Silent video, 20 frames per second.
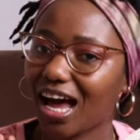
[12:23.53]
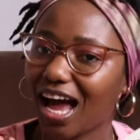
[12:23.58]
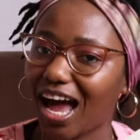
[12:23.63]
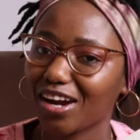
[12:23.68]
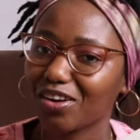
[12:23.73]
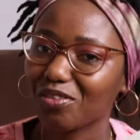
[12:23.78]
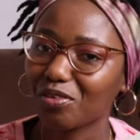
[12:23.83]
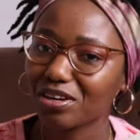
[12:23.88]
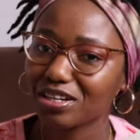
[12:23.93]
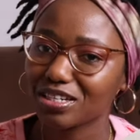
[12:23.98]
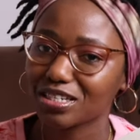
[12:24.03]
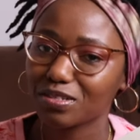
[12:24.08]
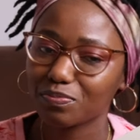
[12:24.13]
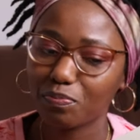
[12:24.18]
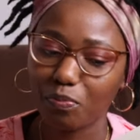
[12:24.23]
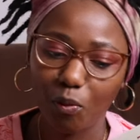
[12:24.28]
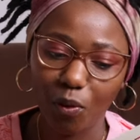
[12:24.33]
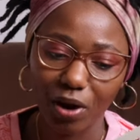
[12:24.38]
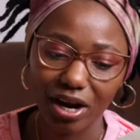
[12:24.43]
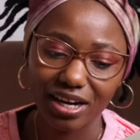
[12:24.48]
I don't want to
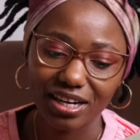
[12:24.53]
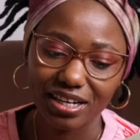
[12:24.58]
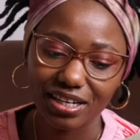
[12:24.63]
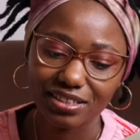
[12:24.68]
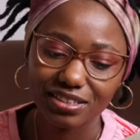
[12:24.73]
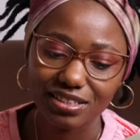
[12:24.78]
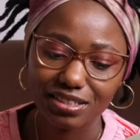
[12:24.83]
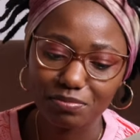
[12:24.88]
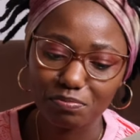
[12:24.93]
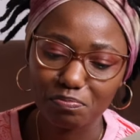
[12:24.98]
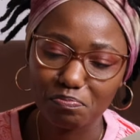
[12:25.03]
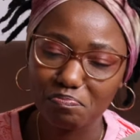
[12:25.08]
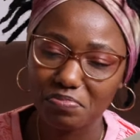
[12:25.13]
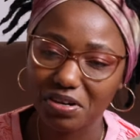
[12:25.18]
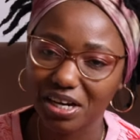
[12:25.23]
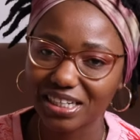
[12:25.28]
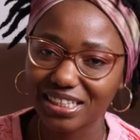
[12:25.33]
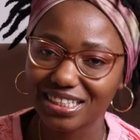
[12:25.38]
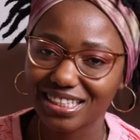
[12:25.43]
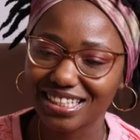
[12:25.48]
spoil it,
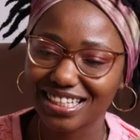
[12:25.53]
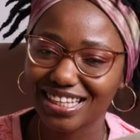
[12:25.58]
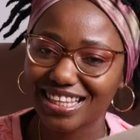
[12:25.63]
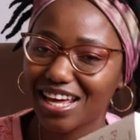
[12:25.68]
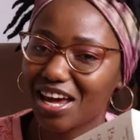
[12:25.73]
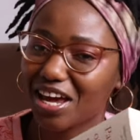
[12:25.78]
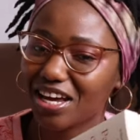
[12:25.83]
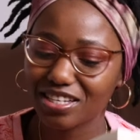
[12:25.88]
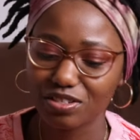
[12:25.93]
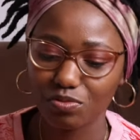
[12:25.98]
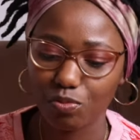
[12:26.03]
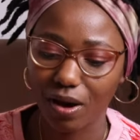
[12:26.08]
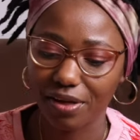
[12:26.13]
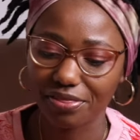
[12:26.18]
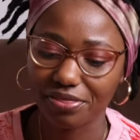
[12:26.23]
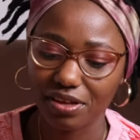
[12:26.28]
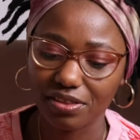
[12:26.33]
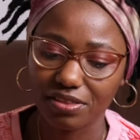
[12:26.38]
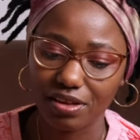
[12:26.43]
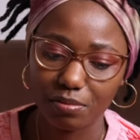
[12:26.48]
but there is
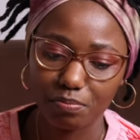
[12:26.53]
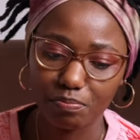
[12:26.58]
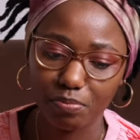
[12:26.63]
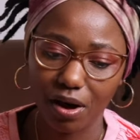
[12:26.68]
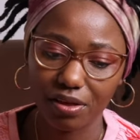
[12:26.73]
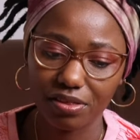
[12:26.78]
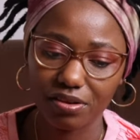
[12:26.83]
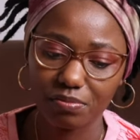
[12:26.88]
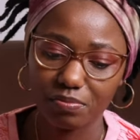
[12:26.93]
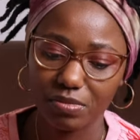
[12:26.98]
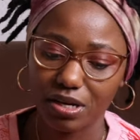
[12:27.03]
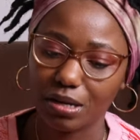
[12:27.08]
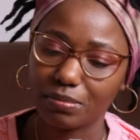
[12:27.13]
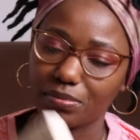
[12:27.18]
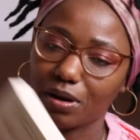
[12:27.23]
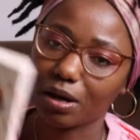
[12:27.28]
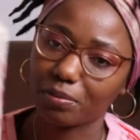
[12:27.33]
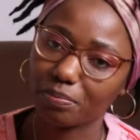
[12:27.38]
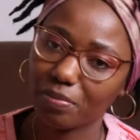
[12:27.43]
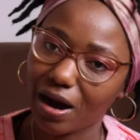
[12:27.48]
one thing that bothered me
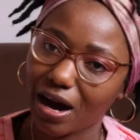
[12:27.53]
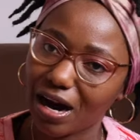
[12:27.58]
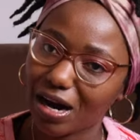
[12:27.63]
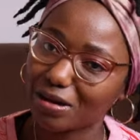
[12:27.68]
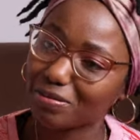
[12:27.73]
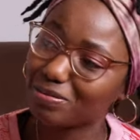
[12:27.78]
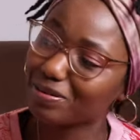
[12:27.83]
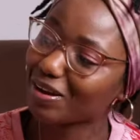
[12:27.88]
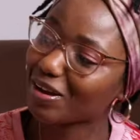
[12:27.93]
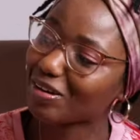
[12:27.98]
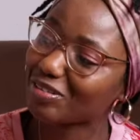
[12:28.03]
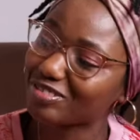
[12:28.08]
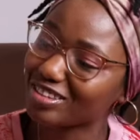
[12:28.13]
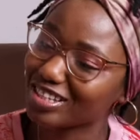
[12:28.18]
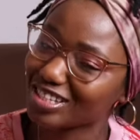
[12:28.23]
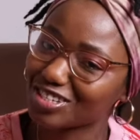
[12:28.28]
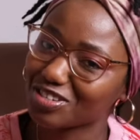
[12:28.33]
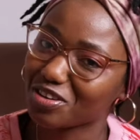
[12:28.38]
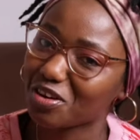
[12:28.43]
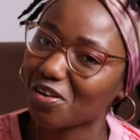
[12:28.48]
about Parable of
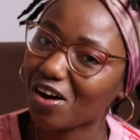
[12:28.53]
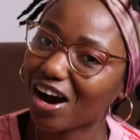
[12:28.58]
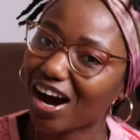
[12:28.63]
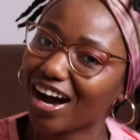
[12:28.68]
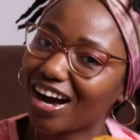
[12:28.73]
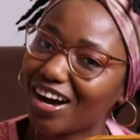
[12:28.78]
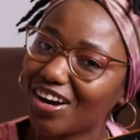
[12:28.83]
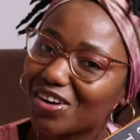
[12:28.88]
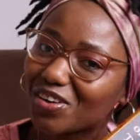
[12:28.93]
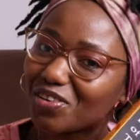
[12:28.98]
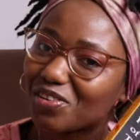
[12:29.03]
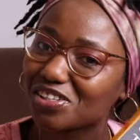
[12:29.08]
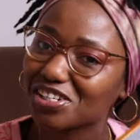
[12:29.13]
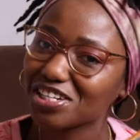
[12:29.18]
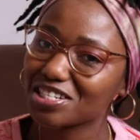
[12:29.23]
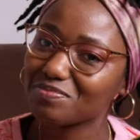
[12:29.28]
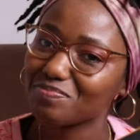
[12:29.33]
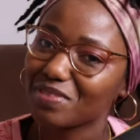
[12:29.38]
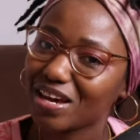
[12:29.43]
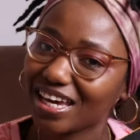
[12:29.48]
the Sower, which
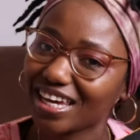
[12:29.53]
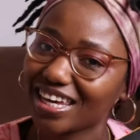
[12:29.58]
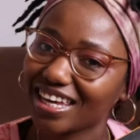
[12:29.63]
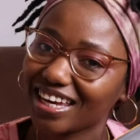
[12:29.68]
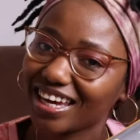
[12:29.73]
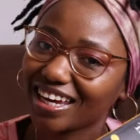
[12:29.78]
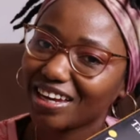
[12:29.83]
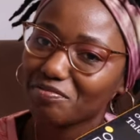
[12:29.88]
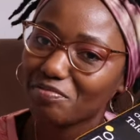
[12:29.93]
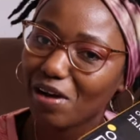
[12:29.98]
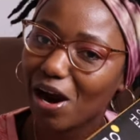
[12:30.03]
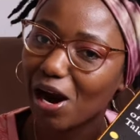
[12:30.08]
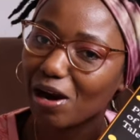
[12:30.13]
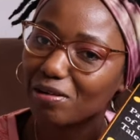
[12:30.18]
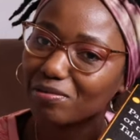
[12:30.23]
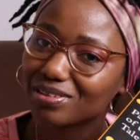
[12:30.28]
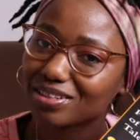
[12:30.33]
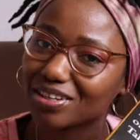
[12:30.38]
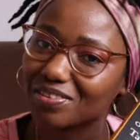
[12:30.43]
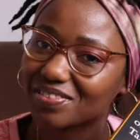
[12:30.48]
is making
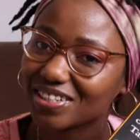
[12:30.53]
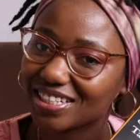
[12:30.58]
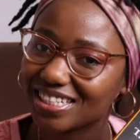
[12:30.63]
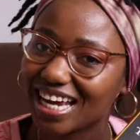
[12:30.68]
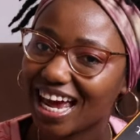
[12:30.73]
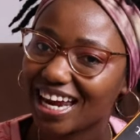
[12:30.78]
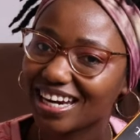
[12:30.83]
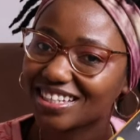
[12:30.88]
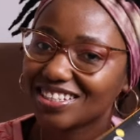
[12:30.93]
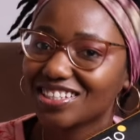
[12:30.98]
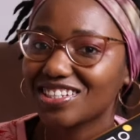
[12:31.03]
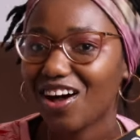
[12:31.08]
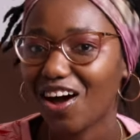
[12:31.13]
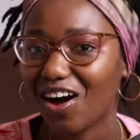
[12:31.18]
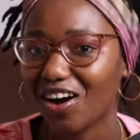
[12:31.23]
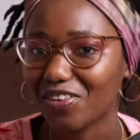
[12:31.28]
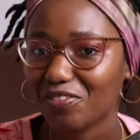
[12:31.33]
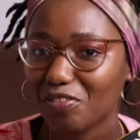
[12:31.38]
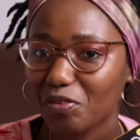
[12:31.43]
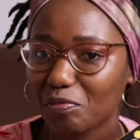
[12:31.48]
Parable of the Talents
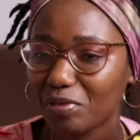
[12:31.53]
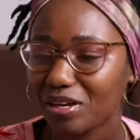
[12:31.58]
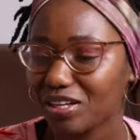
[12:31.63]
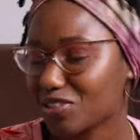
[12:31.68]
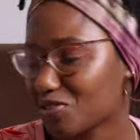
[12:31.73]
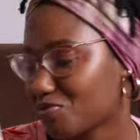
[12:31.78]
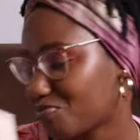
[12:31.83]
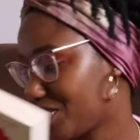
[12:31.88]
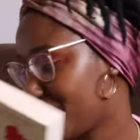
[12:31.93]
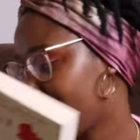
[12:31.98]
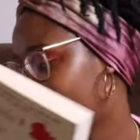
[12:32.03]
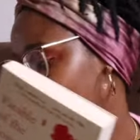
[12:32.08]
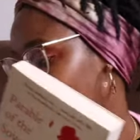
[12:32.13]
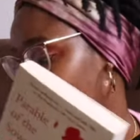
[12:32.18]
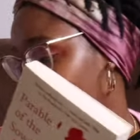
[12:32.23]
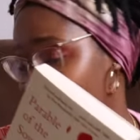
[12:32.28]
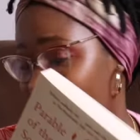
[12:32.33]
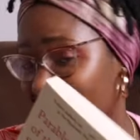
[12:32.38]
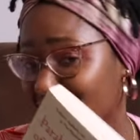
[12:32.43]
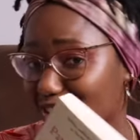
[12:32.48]
hard for me to really
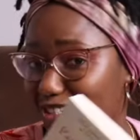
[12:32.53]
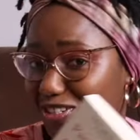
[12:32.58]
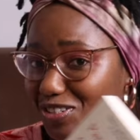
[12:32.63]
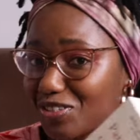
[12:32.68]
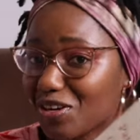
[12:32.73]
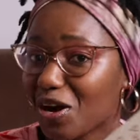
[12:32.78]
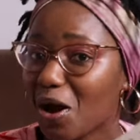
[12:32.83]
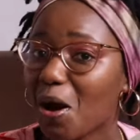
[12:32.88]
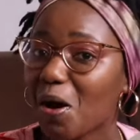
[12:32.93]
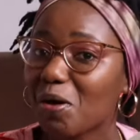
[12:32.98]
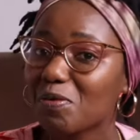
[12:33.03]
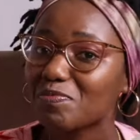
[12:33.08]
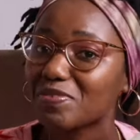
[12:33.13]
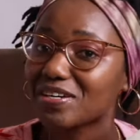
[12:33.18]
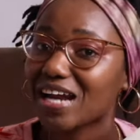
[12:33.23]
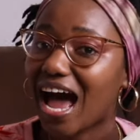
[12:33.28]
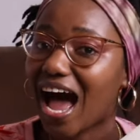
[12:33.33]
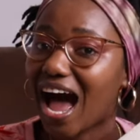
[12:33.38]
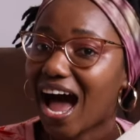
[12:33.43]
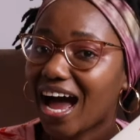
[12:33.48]
get into.
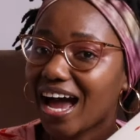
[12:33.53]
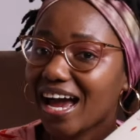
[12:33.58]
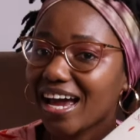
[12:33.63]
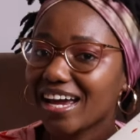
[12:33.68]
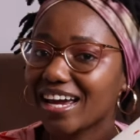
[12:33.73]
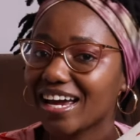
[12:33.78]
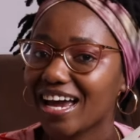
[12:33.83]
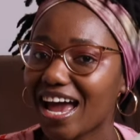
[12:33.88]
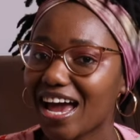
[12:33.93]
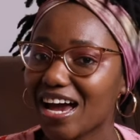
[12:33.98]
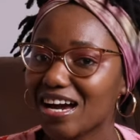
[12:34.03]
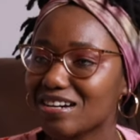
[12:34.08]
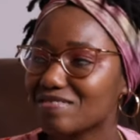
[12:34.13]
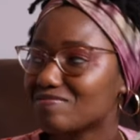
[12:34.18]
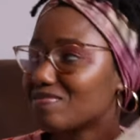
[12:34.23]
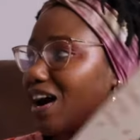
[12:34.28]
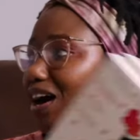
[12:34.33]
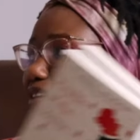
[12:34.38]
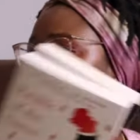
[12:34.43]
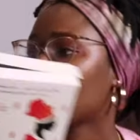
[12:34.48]
But
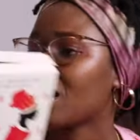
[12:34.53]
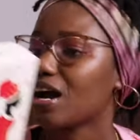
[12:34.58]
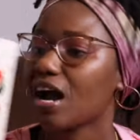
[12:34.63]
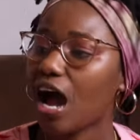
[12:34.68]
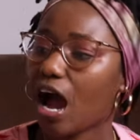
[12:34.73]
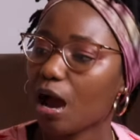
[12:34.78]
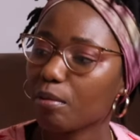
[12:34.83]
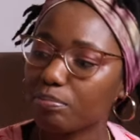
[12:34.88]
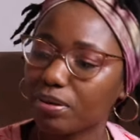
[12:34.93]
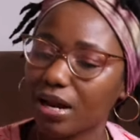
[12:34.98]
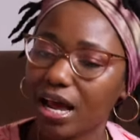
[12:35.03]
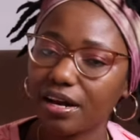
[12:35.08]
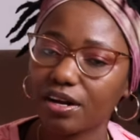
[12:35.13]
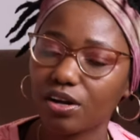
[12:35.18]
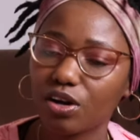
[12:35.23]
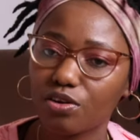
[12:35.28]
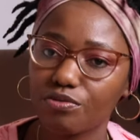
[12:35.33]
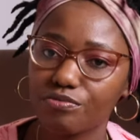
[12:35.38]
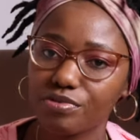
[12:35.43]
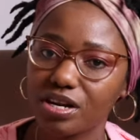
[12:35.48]
I'm
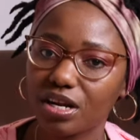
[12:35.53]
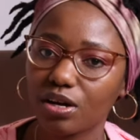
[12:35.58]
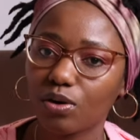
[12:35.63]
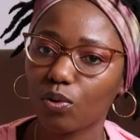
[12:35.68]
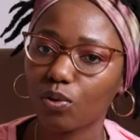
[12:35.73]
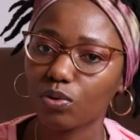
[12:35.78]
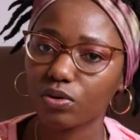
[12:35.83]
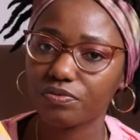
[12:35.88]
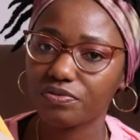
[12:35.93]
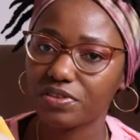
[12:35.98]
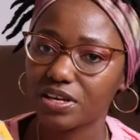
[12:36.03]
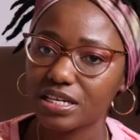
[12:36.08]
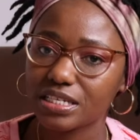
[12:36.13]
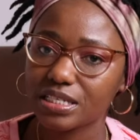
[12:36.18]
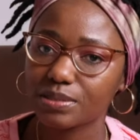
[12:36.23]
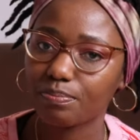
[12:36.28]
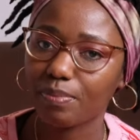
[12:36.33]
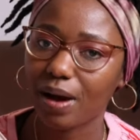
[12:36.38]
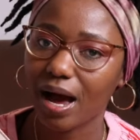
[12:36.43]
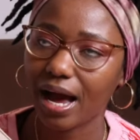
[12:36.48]
planning on reading all of
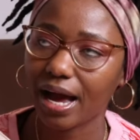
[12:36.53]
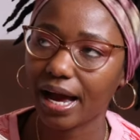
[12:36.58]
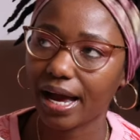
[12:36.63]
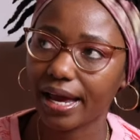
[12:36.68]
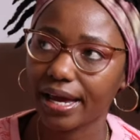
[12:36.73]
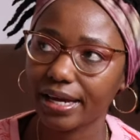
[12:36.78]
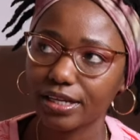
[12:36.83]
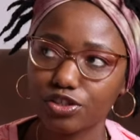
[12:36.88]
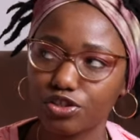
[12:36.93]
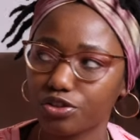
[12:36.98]
these by